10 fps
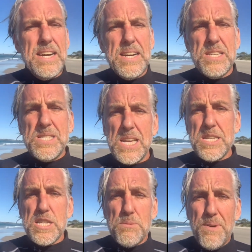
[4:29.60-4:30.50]

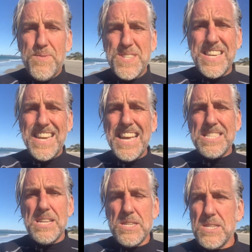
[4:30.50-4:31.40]
system of
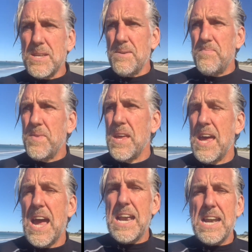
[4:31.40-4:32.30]
senescence
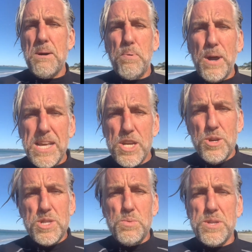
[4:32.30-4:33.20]
and our body
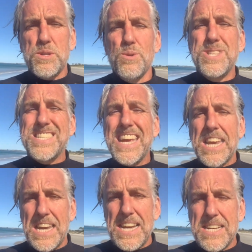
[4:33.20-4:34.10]
uses what's called
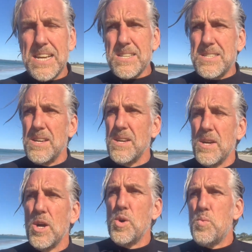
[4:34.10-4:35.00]
senolytics,
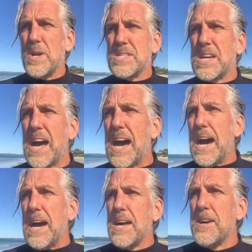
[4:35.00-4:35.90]
which
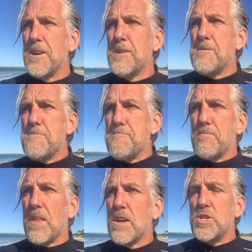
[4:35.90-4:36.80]
are
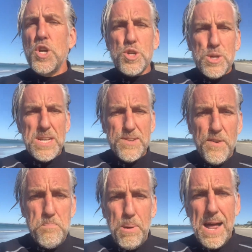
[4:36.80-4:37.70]
nutrients
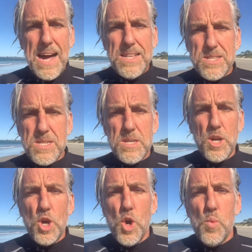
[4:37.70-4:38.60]
from plants,
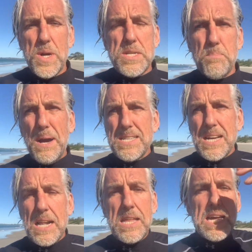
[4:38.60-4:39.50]
which are
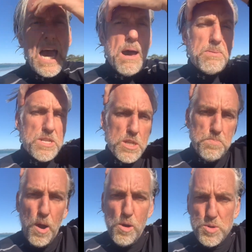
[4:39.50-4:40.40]
basically the garbage
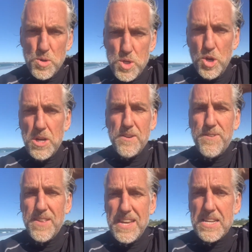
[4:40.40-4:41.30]
disposal unit
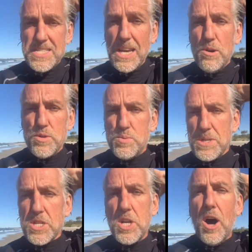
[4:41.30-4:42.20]
for the cells
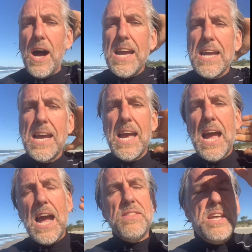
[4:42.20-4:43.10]
which die
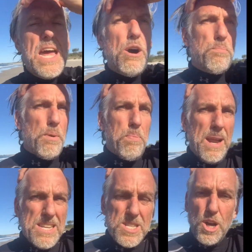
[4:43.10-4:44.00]
and then help
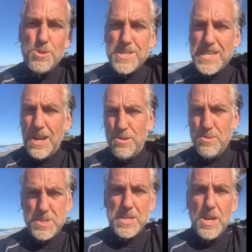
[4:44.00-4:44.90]
replace those
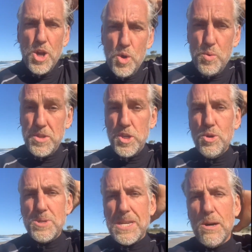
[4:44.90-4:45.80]
cells with new
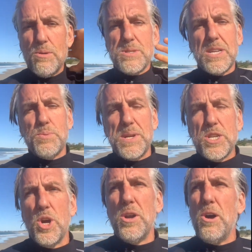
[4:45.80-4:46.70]
cells as we
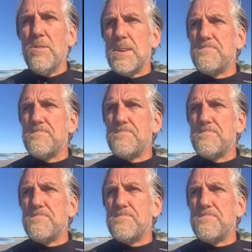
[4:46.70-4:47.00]
turn over.